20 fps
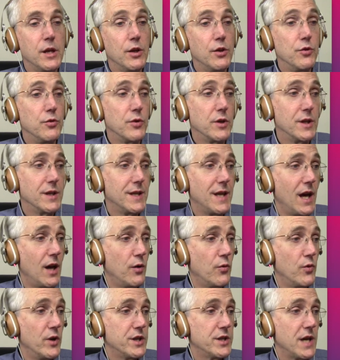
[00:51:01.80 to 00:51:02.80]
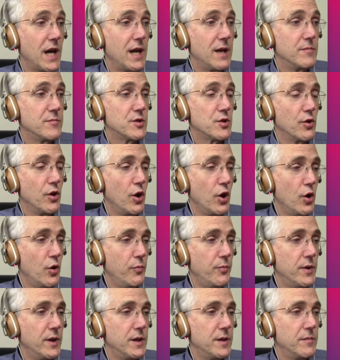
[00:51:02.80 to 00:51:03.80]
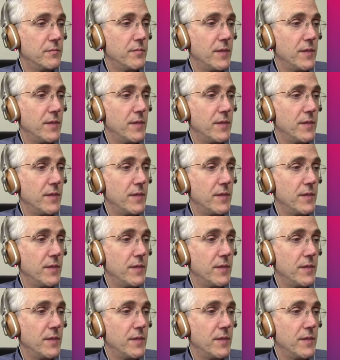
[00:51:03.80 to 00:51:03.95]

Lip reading: You can tell which items are open